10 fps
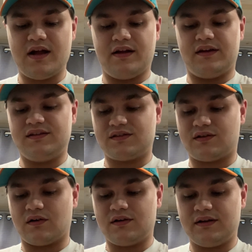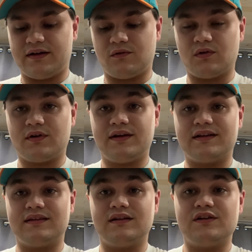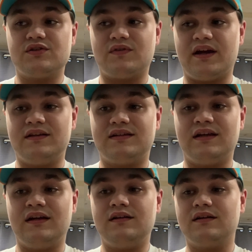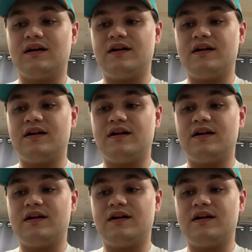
He started at Oregon at the age of 18